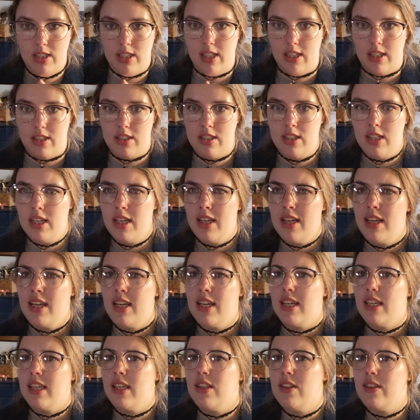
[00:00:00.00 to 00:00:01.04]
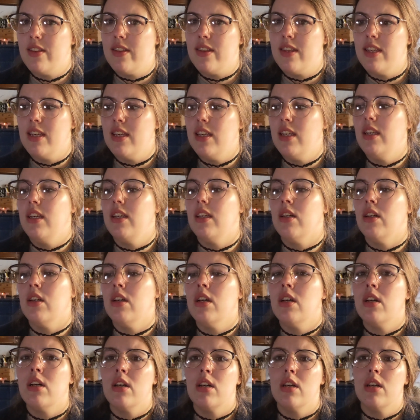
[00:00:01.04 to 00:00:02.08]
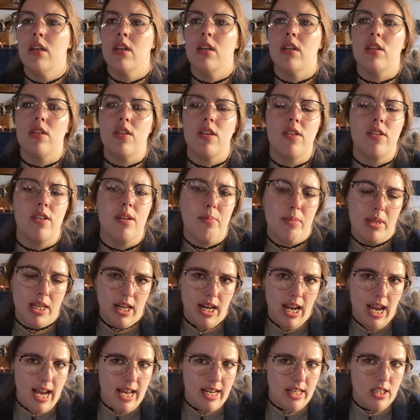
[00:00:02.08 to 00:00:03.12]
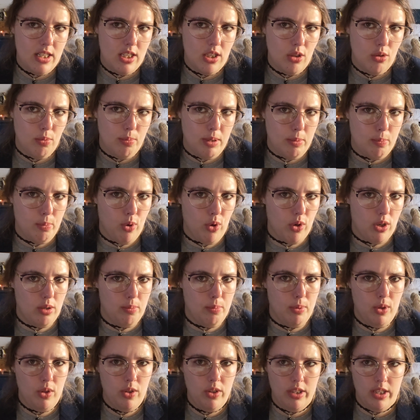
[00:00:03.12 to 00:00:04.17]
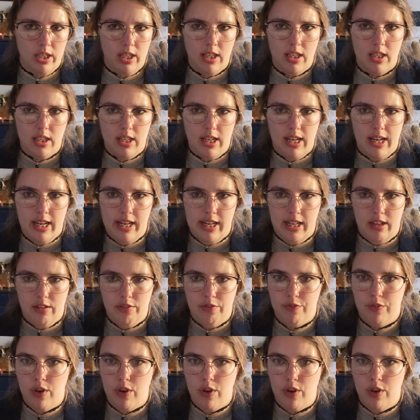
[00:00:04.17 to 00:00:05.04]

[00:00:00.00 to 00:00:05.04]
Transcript: It is the system that had to be portable in a